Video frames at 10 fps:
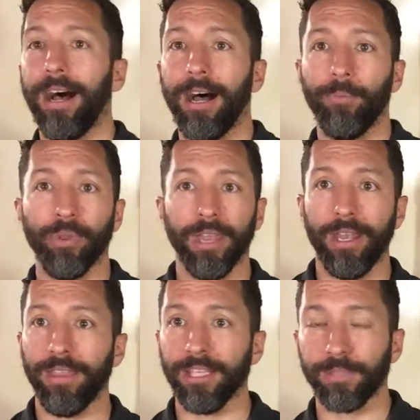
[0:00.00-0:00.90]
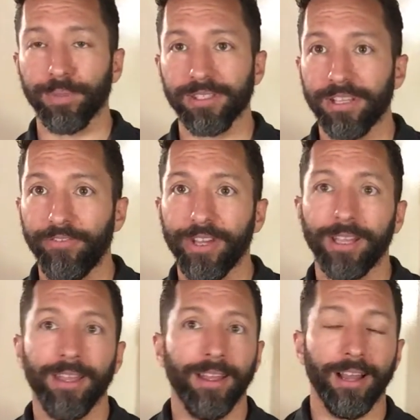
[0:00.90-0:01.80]
with anything
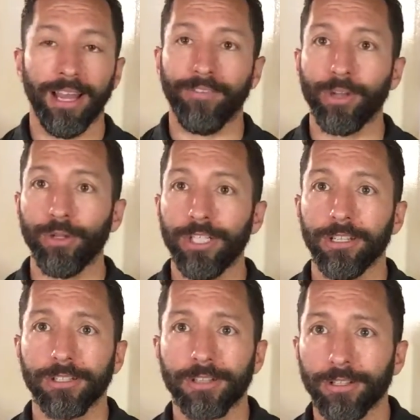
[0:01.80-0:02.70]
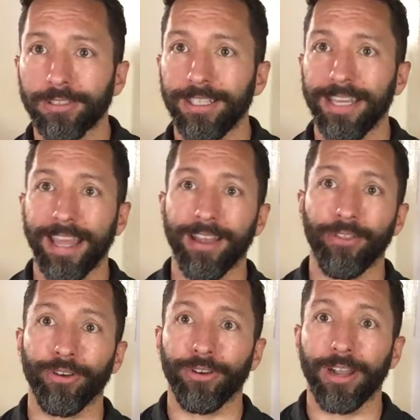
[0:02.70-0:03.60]
specific. I have coaching, consulting, and
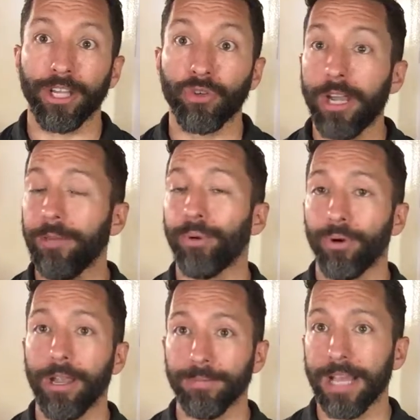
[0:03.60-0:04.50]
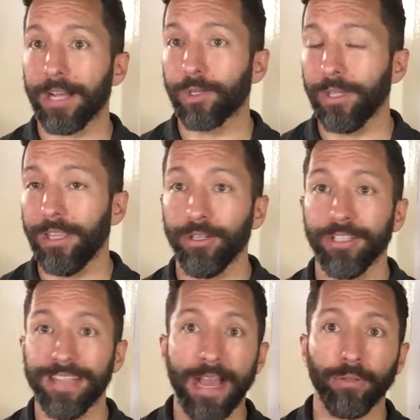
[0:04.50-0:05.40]
other training programs, actually, that you
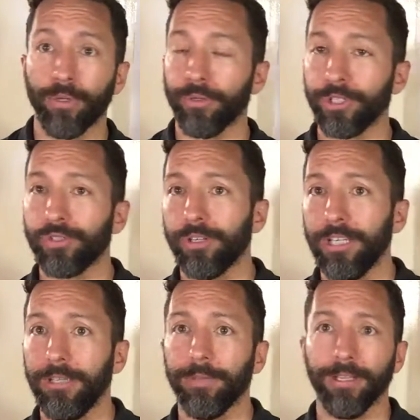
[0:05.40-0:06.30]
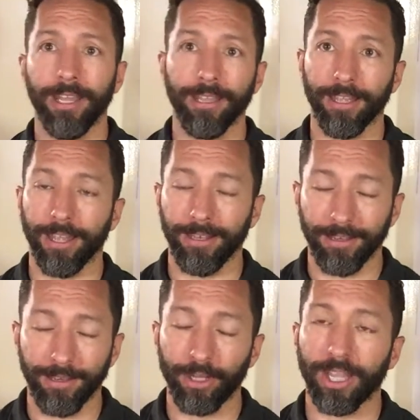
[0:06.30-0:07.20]
can download or stream
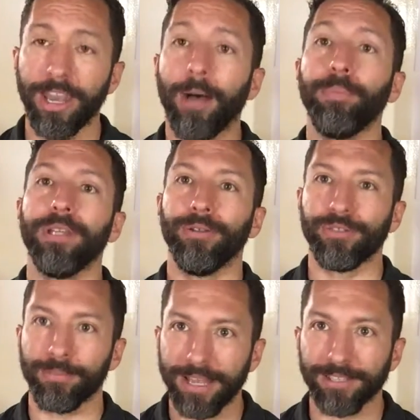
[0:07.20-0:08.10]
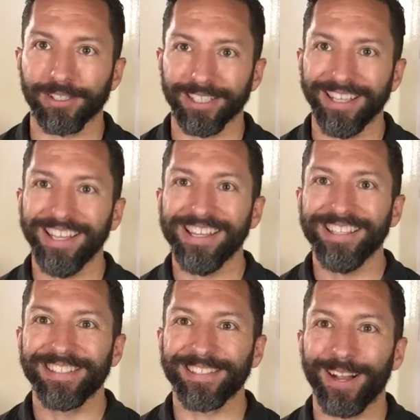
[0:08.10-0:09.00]
and can help you out tremendously.
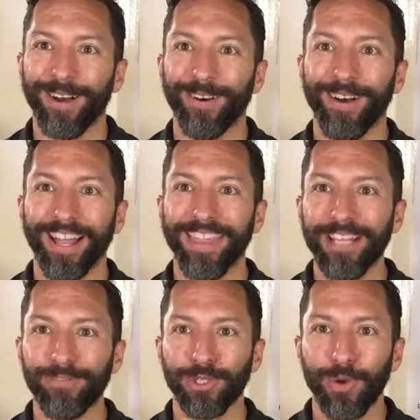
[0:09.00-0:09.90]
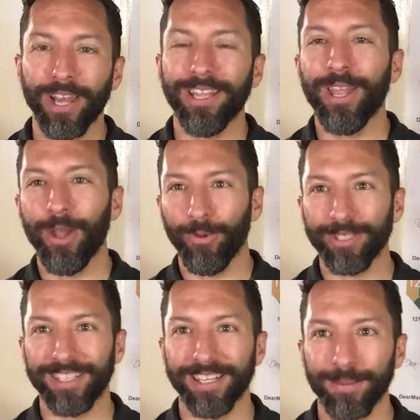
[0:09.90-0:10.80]
So thanks for joining. We'll
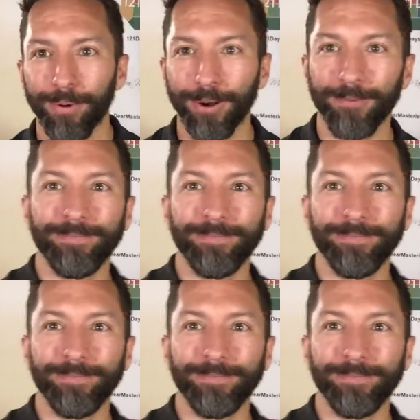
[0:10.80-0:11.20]
see you tomorrow.